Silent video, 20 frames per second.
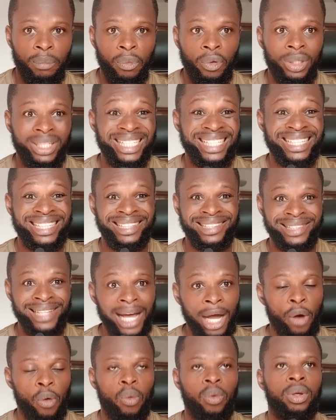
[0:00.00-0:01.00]
money.
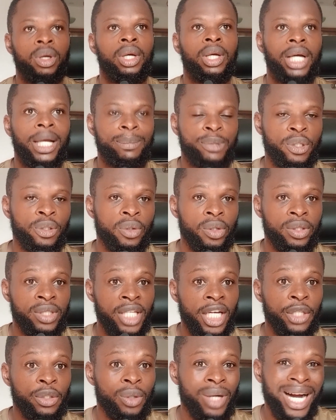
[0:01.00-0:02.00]
Now, I'm still going to
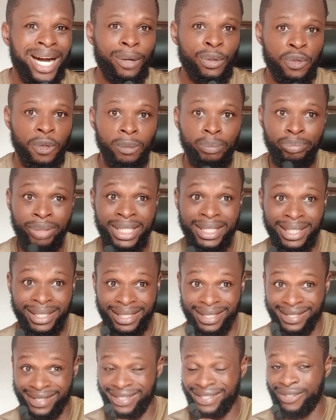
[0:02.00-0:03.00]
tell you how some
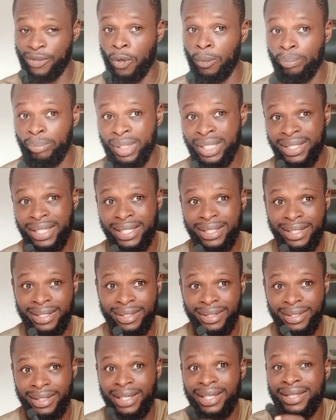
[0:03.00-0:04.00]

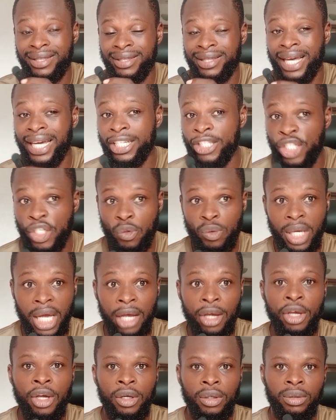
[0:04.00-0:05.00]
businesses in
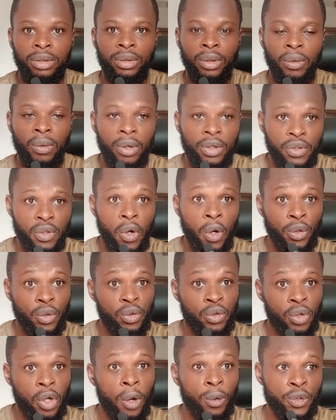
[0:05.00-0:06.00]
Nigeria, you know, was
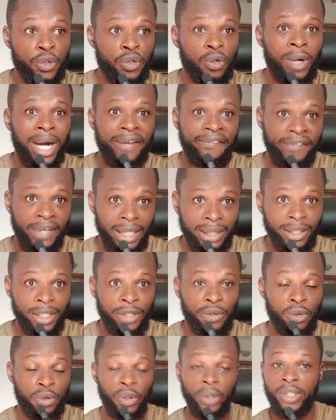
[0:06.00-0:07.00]
also
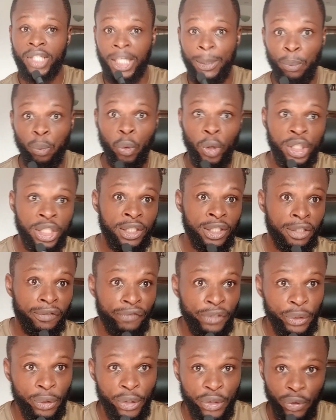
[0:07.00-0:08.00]
affected. So just keep watching the
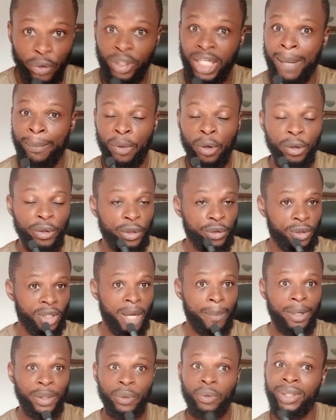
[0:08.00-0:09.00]
video. It's not only, I'm not going to
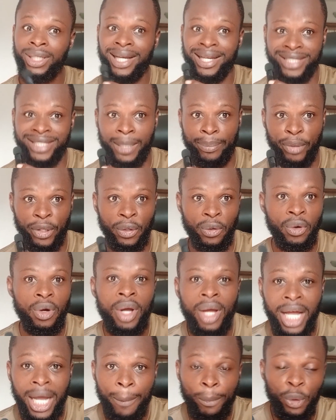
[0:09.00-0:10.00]
talk about only Casapreco.
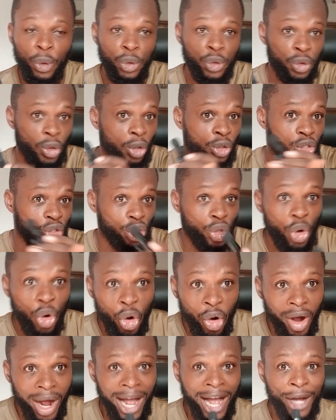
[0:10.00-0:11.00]
I'm going to touch
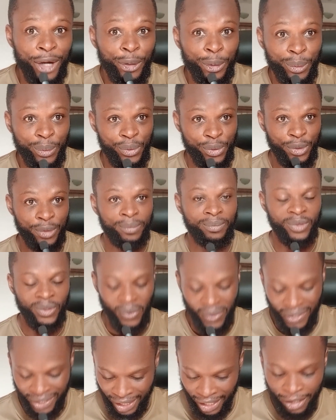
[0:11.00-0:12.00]
all angles.
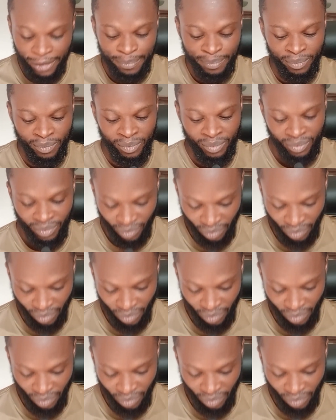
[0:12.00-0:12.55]
Okay.